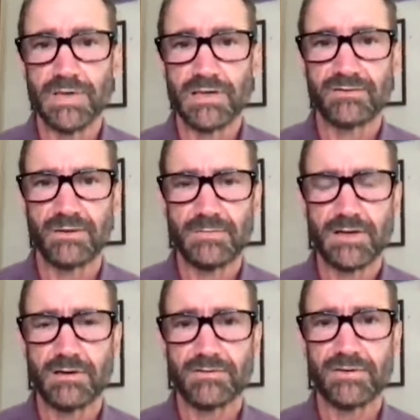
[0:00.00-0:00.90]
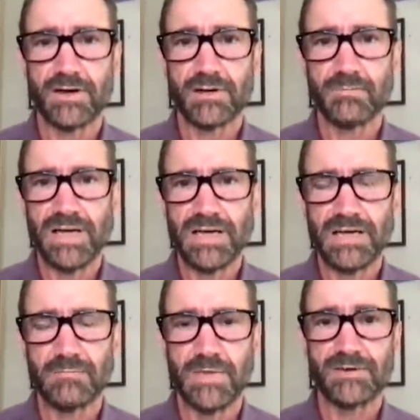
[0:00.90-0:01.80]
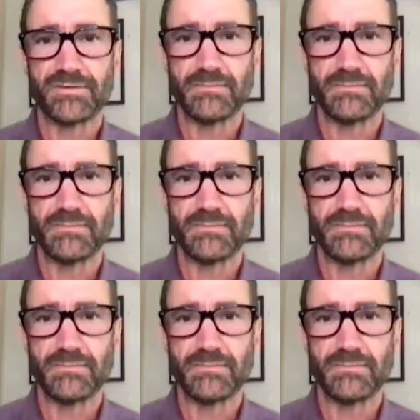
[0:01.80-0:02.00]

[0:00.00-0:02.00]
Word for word: because something called sarcopenia, muscle